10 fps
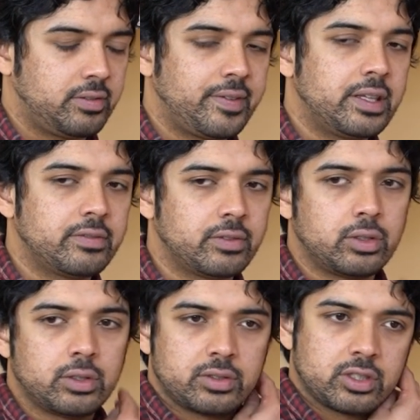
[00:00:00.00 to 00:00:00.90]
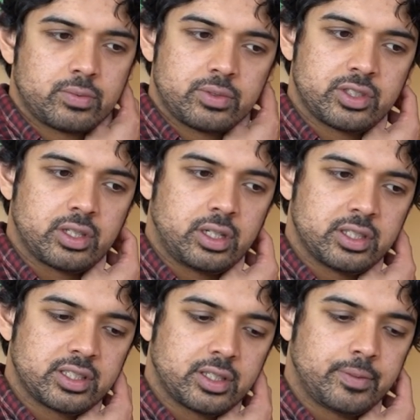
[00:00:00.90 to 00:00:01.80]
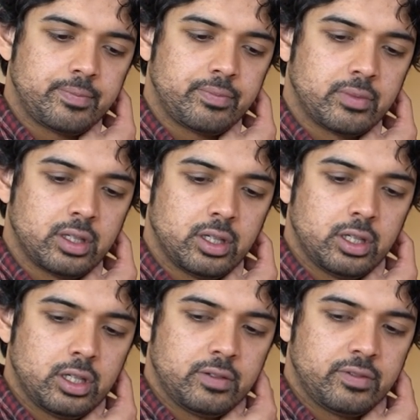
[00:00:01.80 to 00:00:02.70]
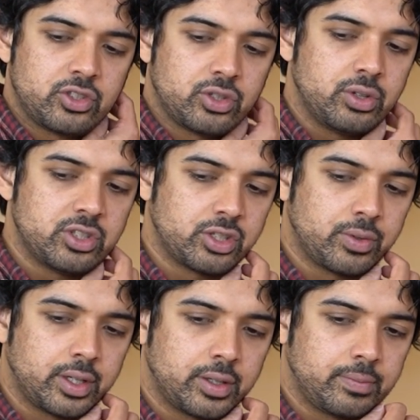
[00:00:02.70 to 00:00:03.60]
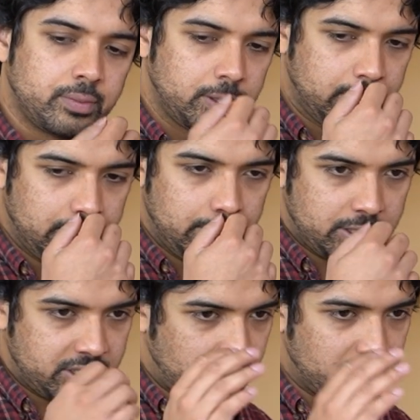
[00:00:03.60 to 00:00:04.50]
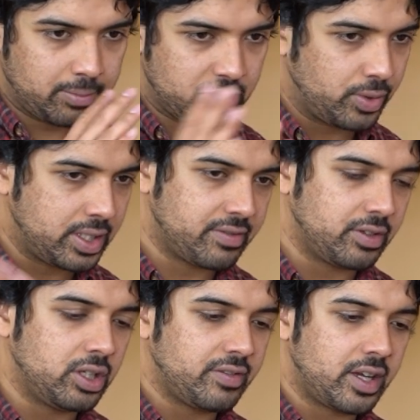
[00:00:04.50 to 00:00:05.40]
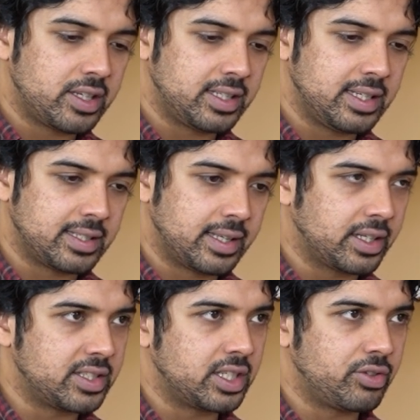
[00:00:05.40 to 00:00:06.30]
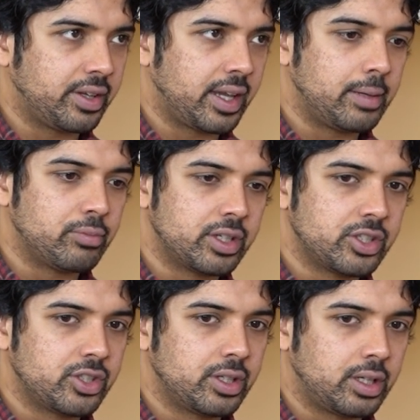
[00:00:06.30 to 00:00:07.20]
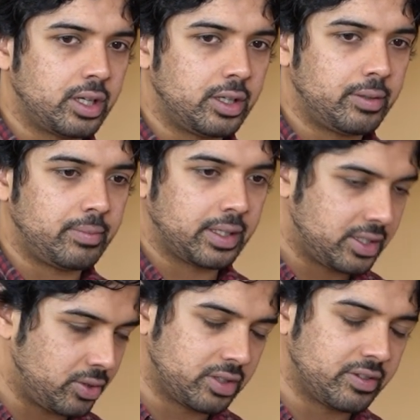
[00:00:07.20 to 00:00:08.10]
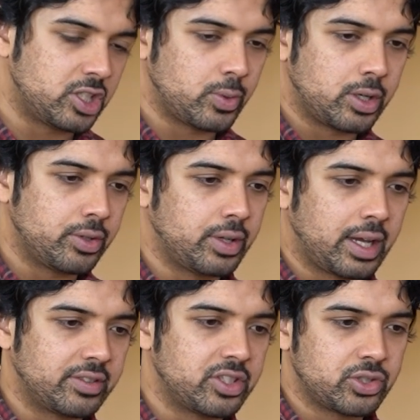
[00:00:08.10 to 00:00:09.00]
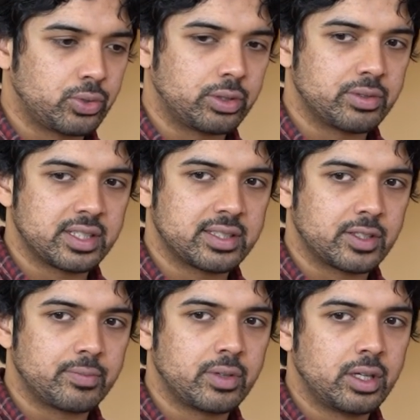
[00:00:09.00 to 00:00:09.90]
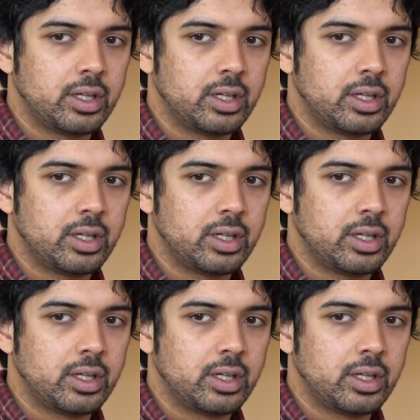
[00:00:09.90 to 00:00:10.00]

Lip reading: I think just wanted to ask for students who are deciding between different universities and they're considering Cambridge, I guess Oxford as well, who have the tutorial system.